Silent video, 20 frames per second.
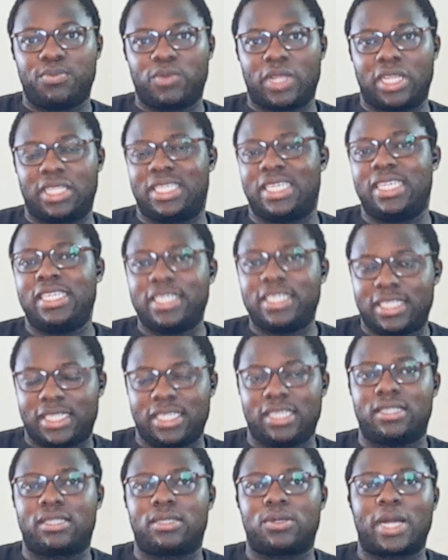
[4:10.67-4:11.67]
It's
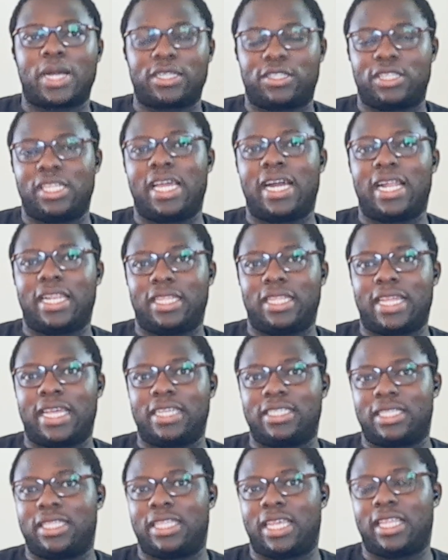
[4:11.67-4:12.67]
easy to actually analyze
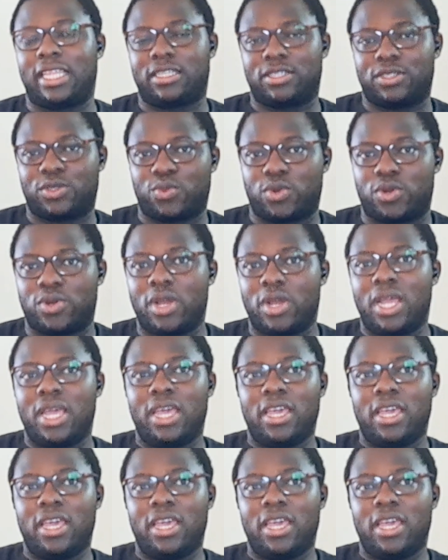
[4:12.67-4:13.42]
the data as well.